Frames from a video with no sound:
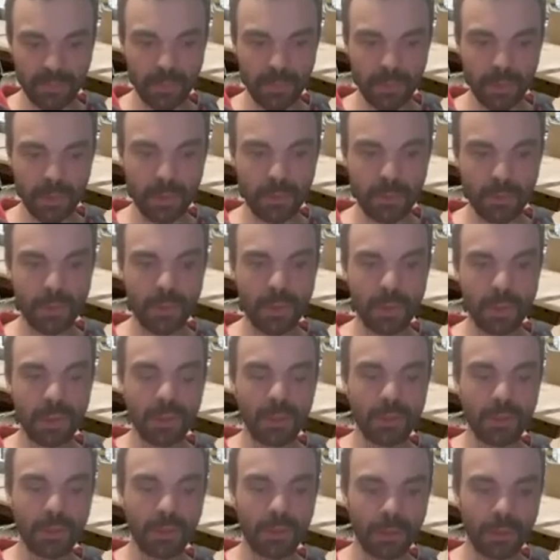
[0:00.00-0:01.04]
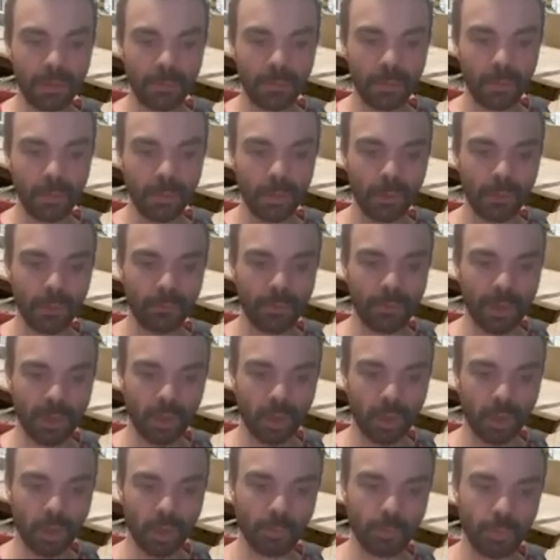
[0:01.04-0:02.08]
to know on
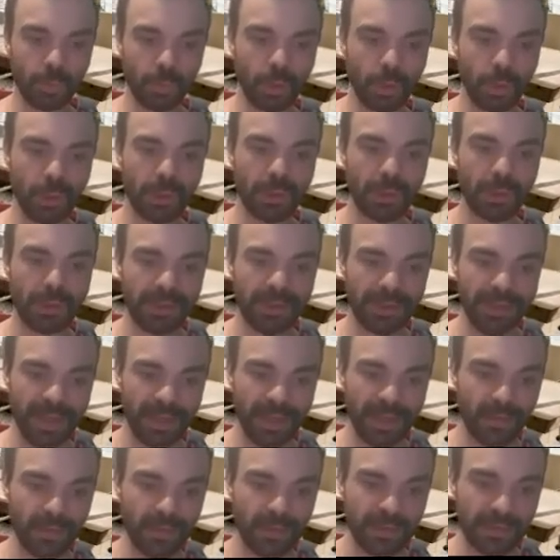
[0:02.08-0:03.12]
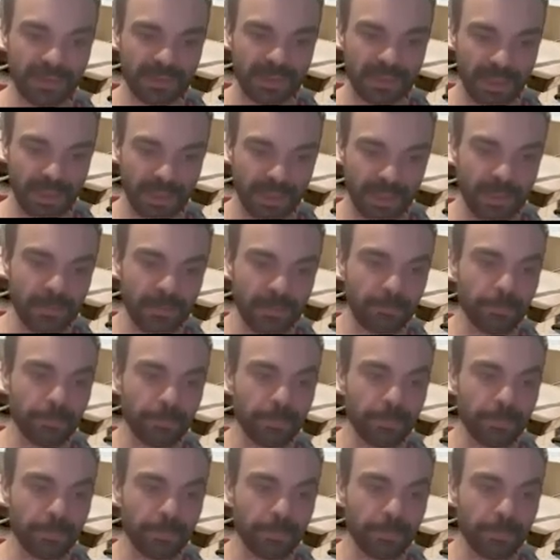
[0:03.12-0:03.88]
which block another is laying.